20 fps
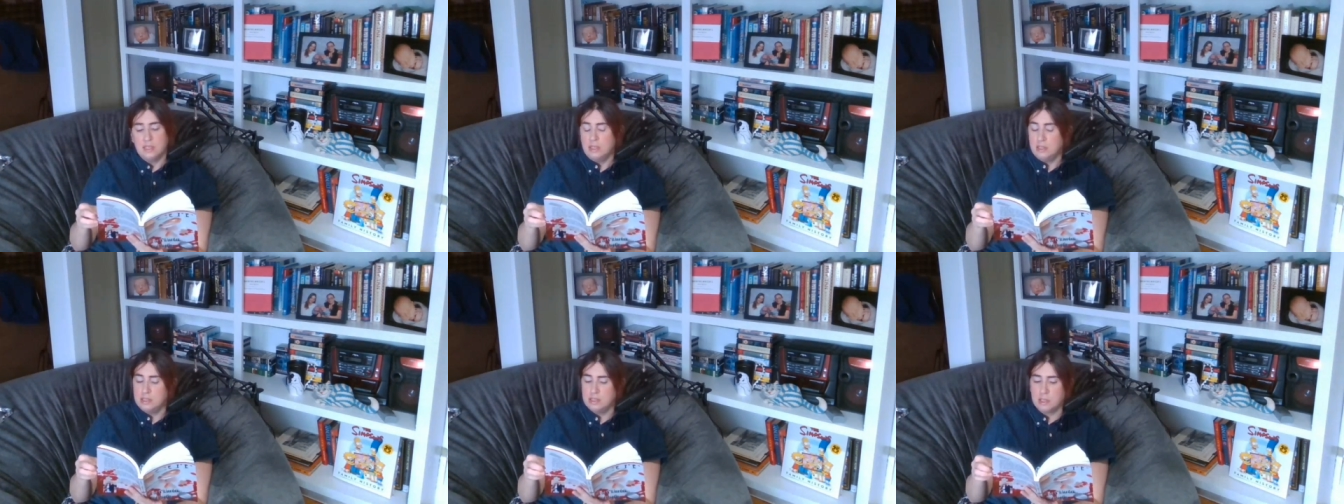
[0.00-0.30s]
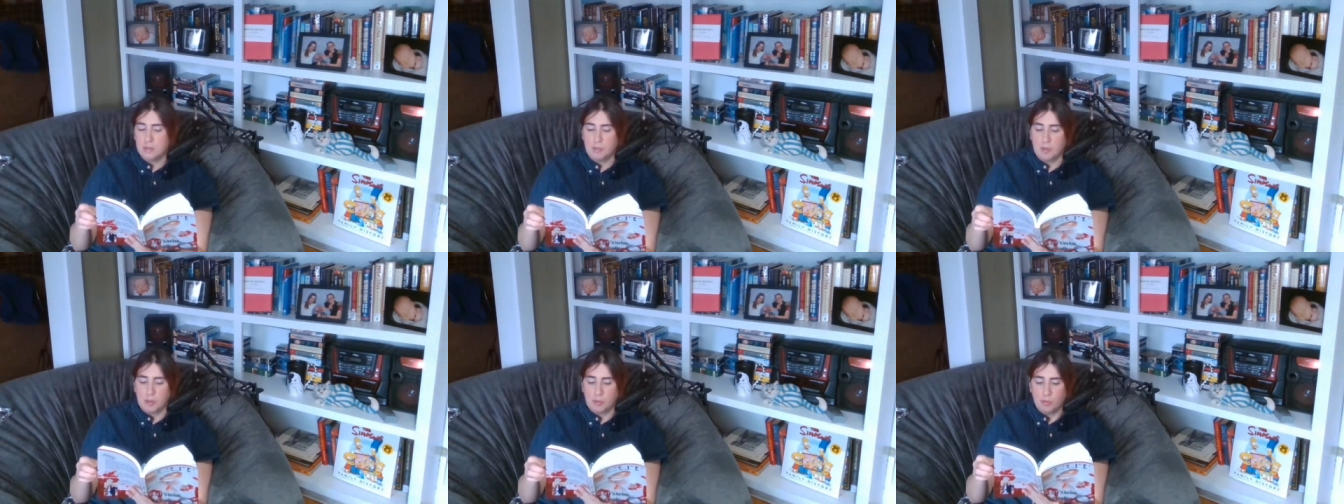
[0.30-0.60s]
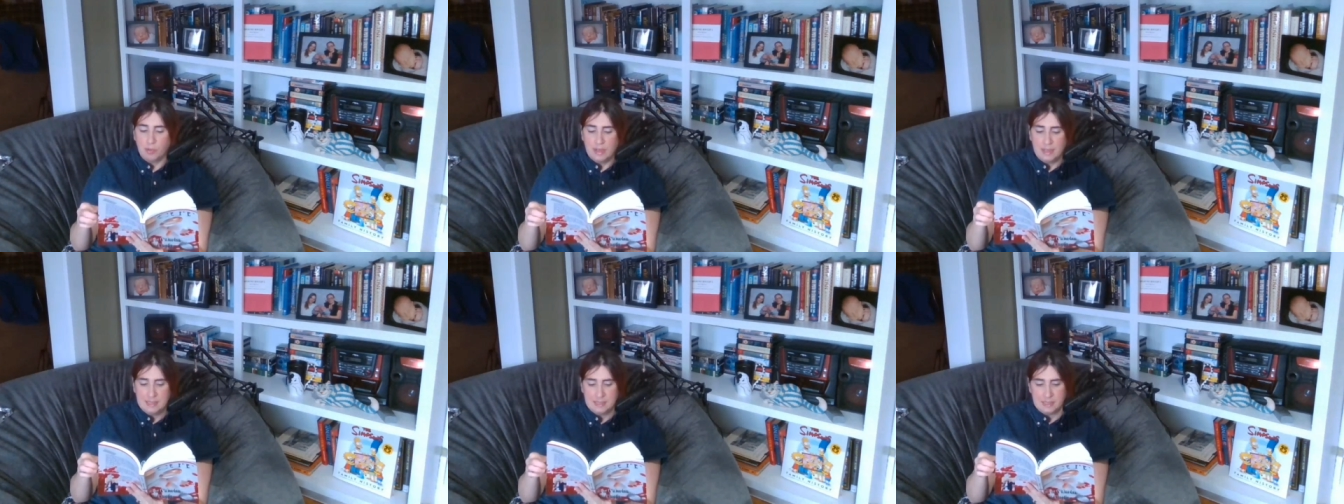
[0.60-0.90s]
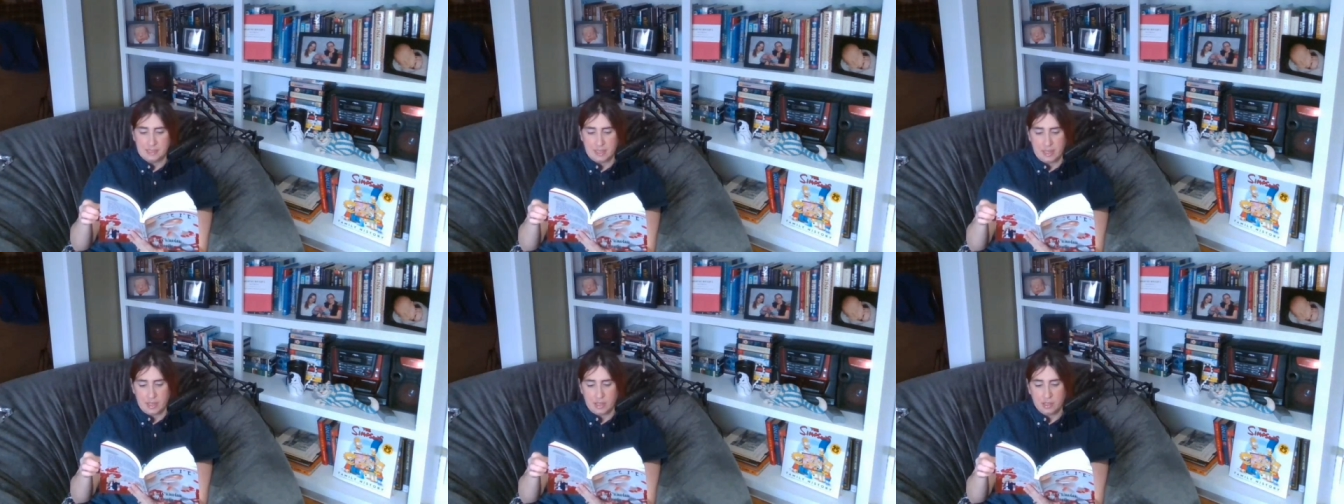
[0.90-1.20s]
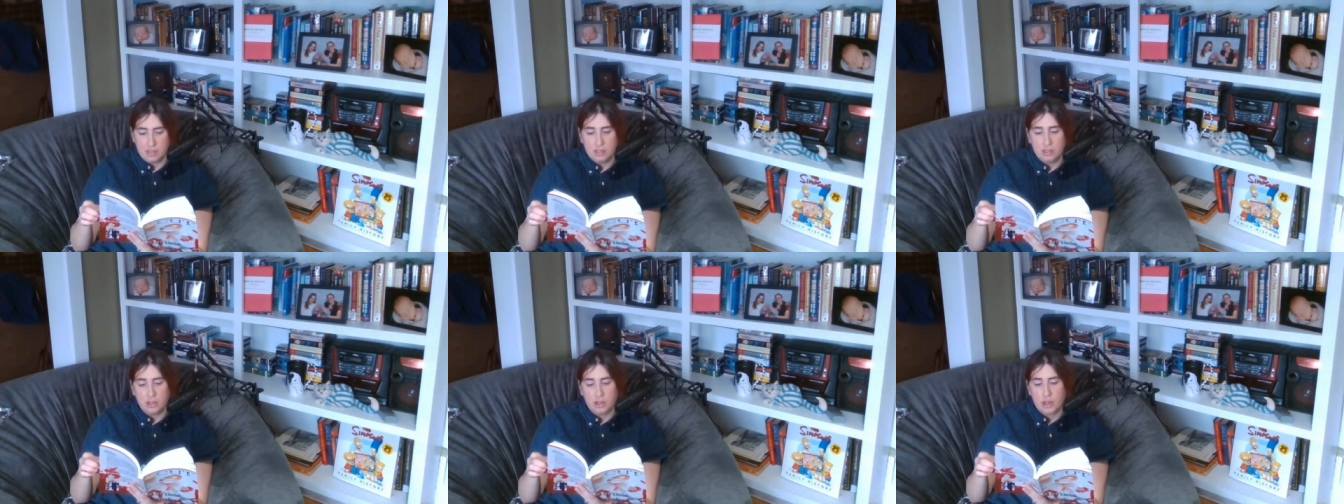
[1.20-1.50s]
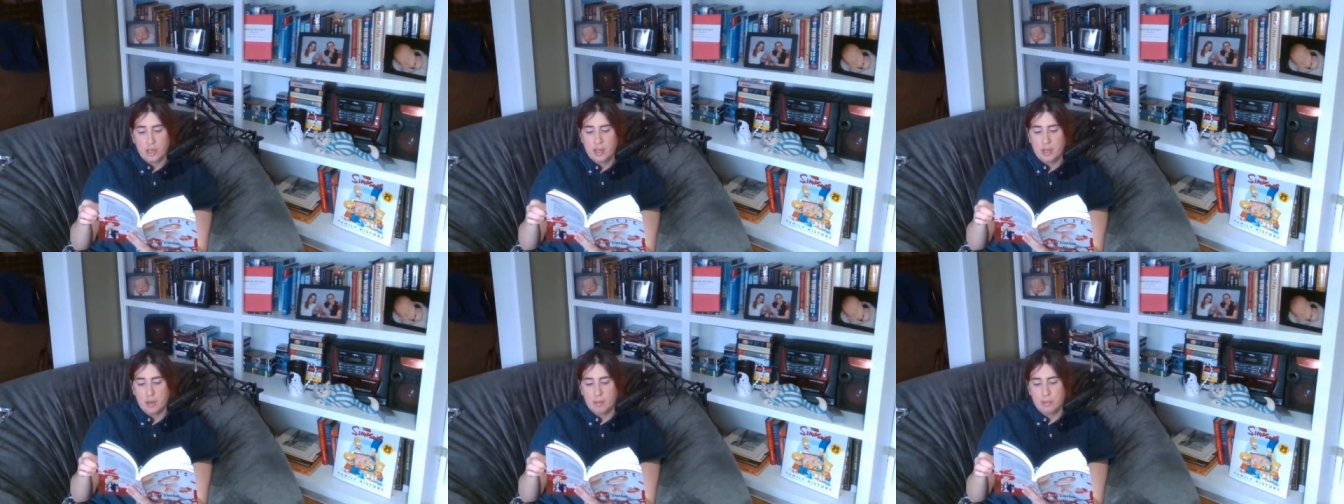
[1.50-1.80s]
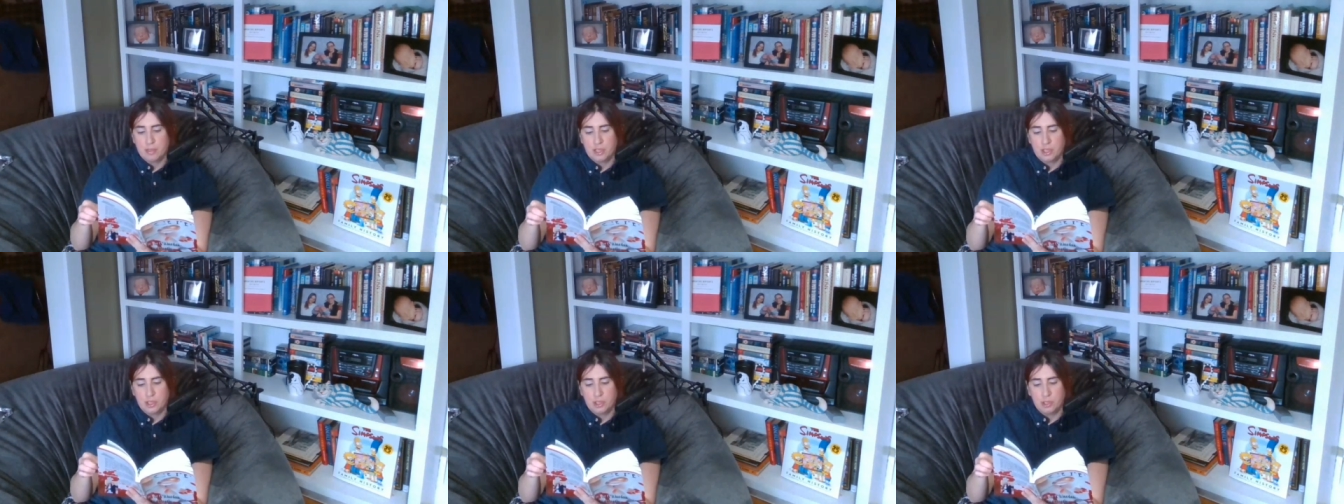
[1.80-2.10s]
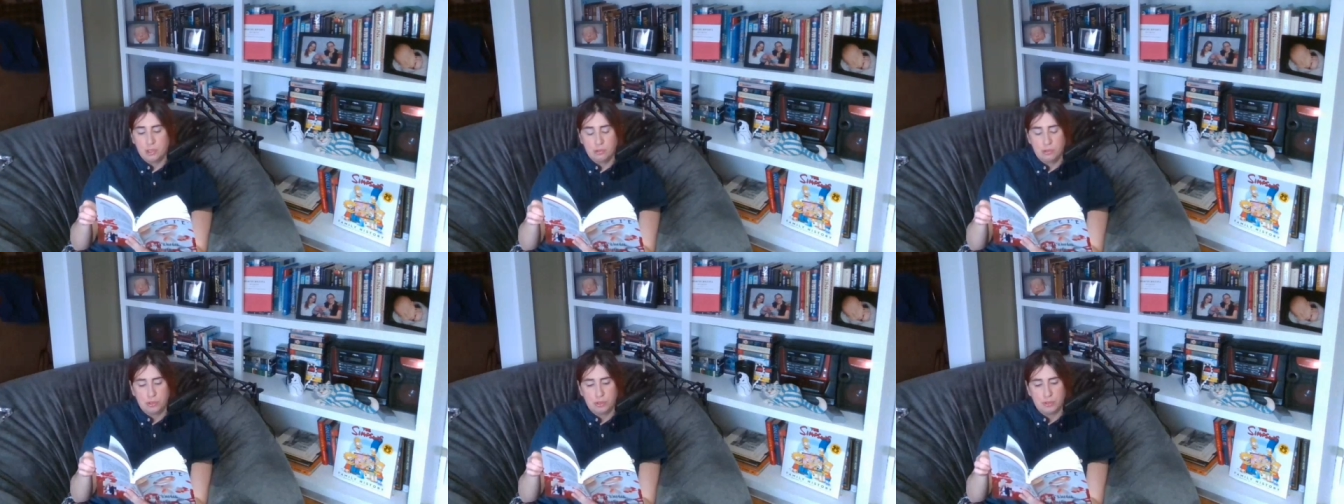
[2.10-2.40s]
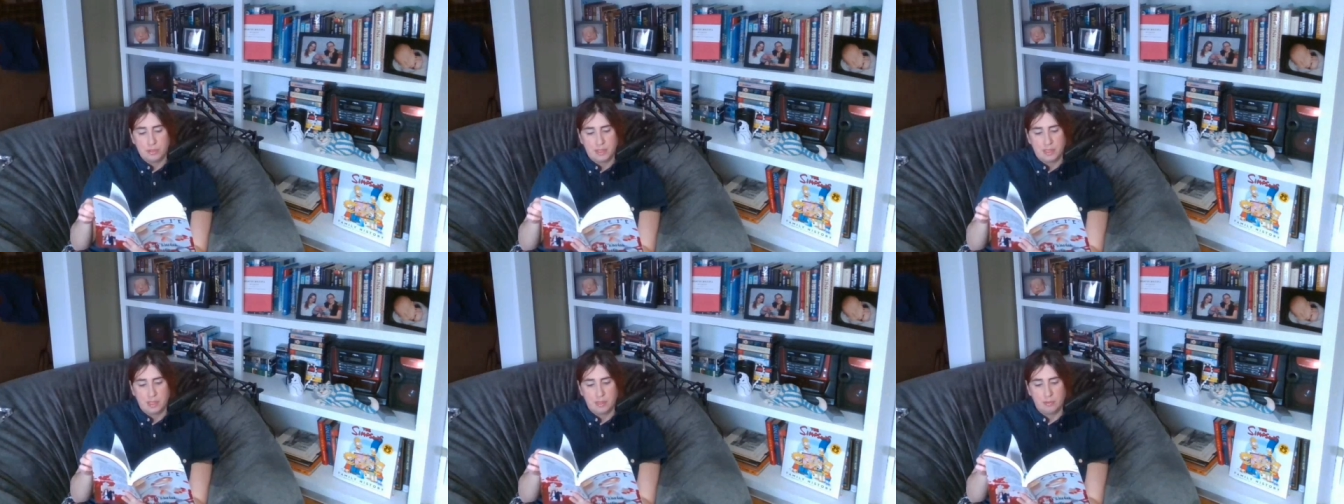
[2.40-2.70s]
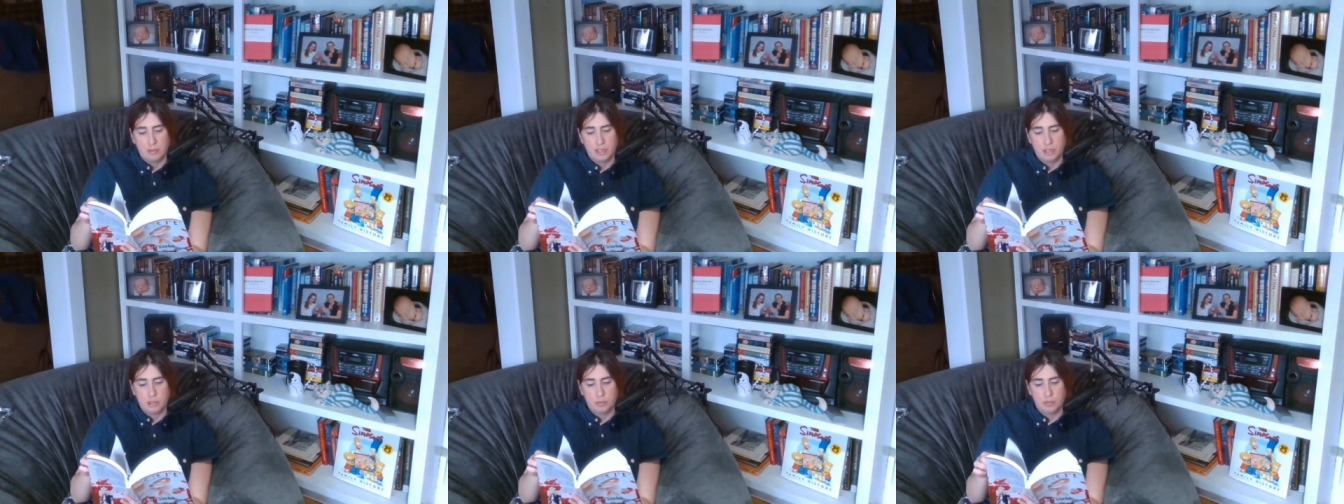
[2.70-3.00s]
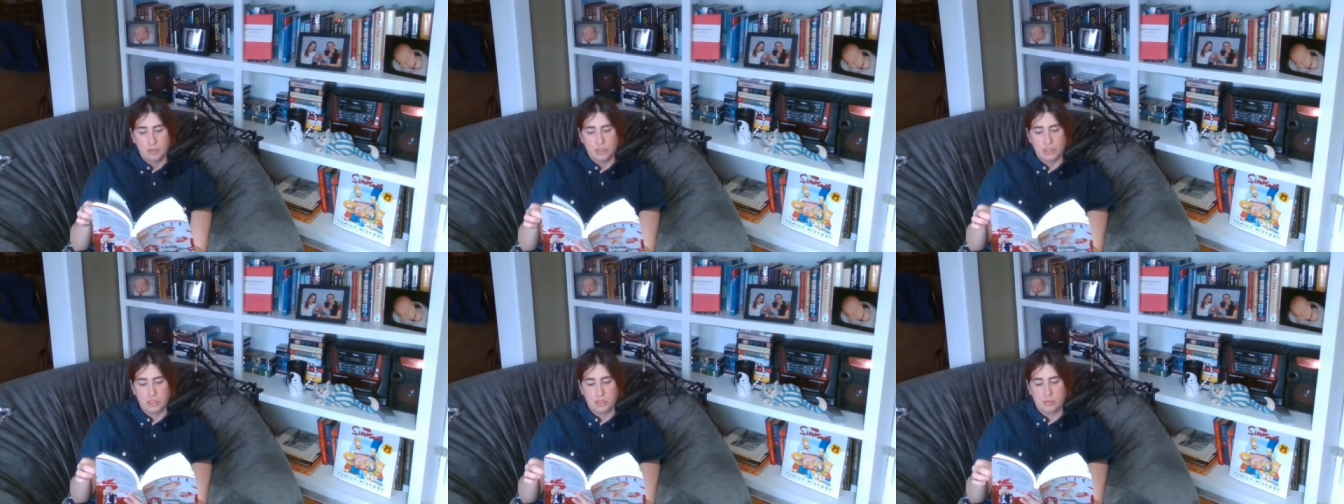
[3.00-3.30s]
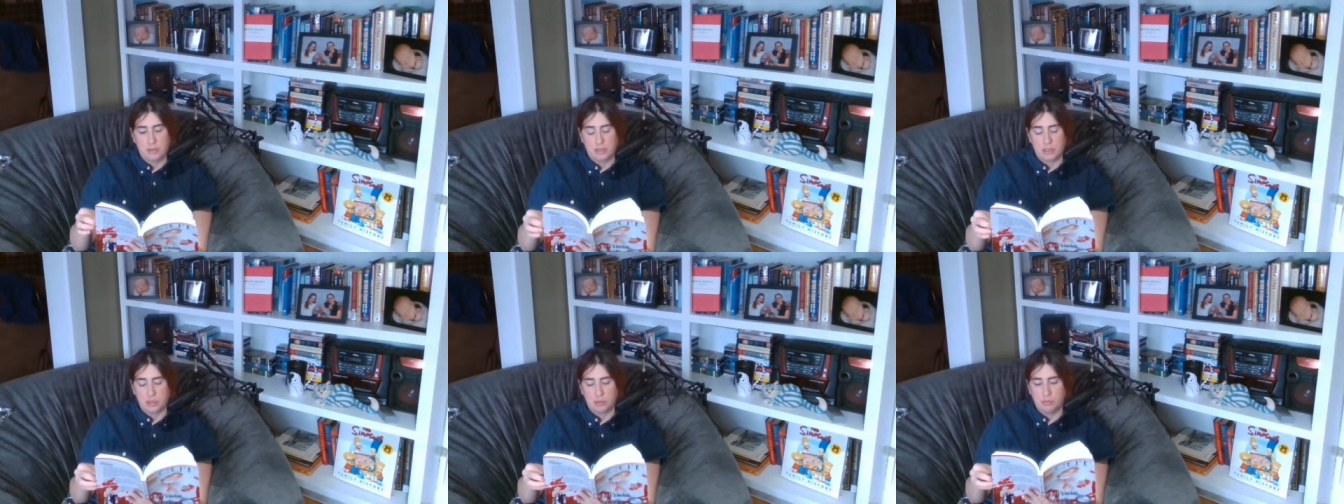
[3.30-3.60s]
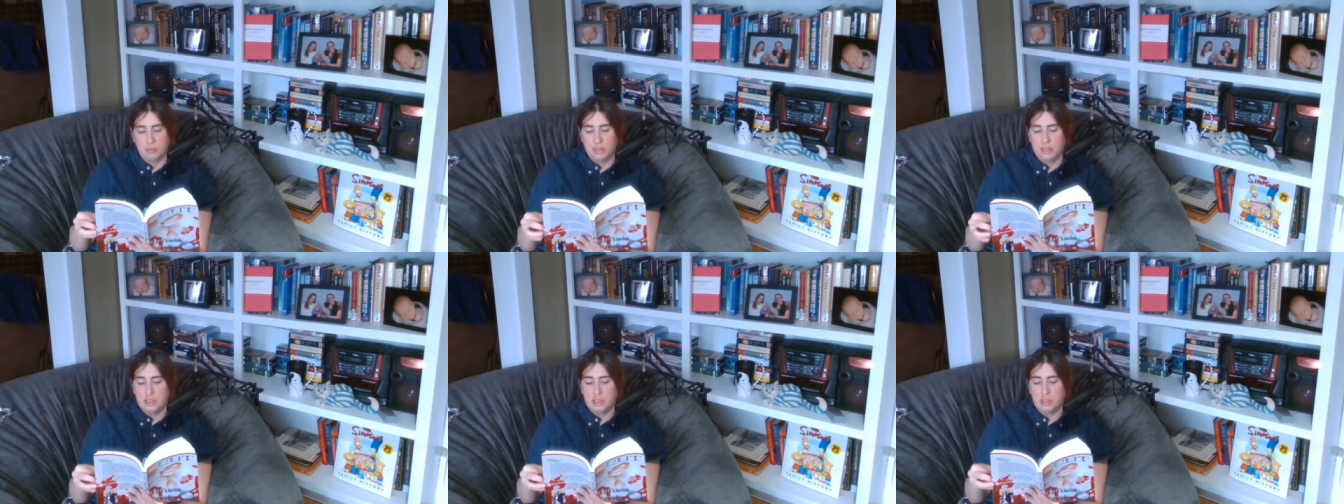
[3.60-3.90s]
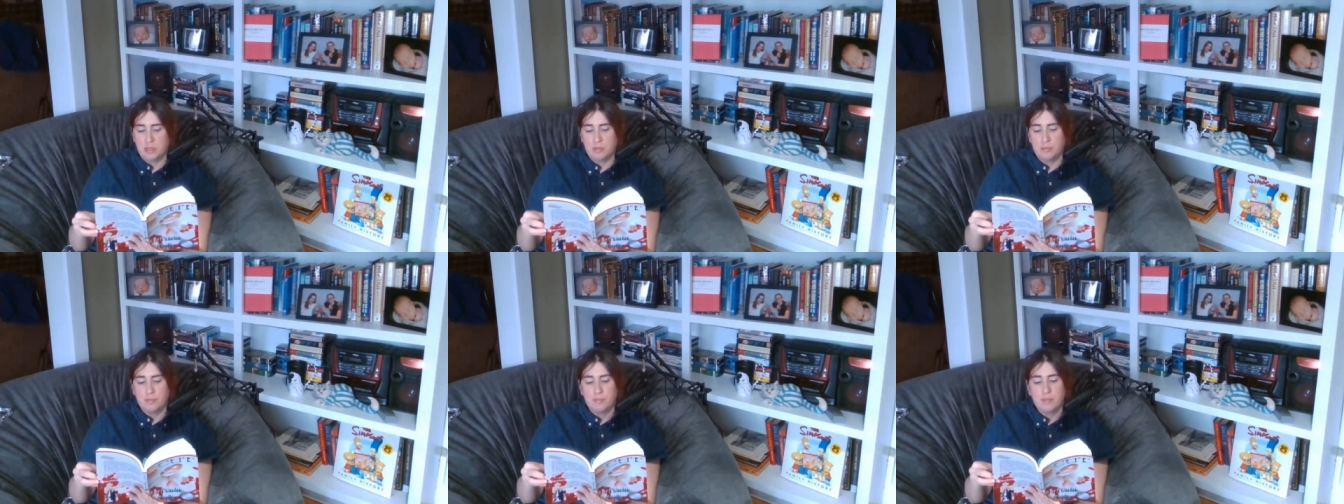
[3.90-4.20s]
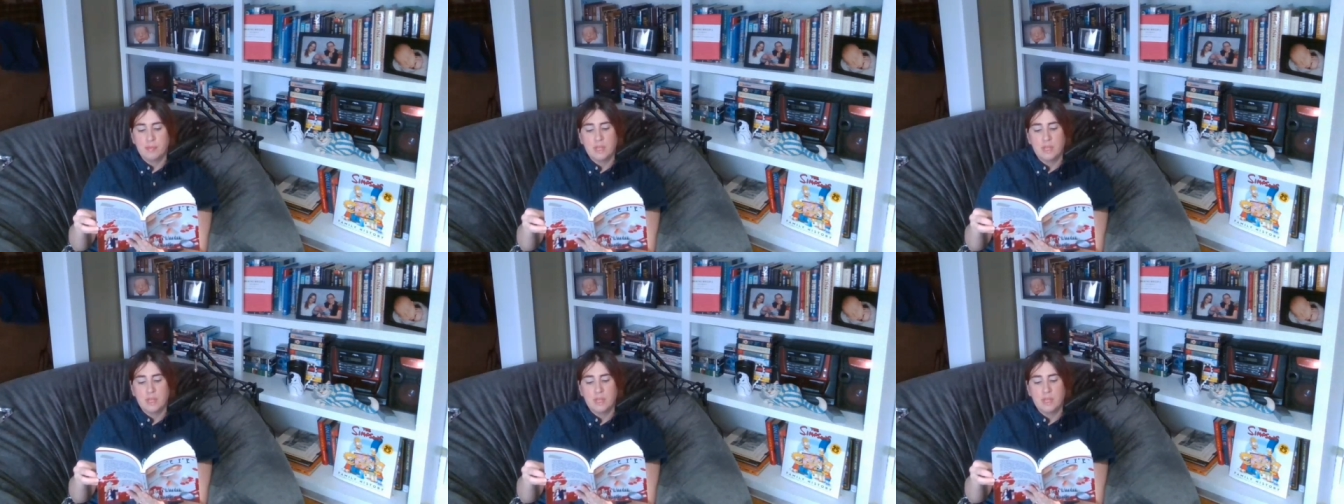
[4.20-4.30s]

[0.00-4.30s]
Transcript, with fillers: Someone was there, looking up at the yew tree that reached Brigid's bedroom window.